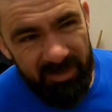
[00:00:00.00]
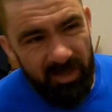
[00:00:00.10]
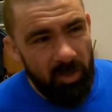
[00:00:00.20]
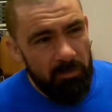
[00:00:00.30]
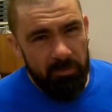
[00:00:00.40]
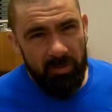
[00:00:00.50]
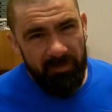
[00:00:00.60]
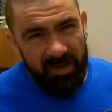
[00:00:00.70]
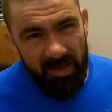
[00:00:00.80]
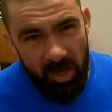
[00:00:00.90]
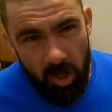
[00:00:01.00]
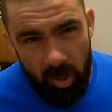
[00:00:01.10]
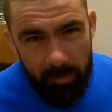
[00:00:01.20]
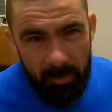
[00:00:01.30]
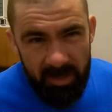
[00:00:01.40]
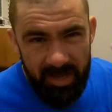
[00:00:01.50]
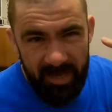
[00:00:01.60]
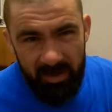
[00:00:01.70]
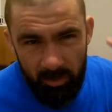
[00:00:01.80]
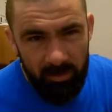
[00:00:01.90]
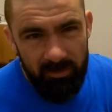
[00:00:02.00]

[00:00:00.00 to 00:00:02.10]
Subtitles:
you know, prevent hurting my neck or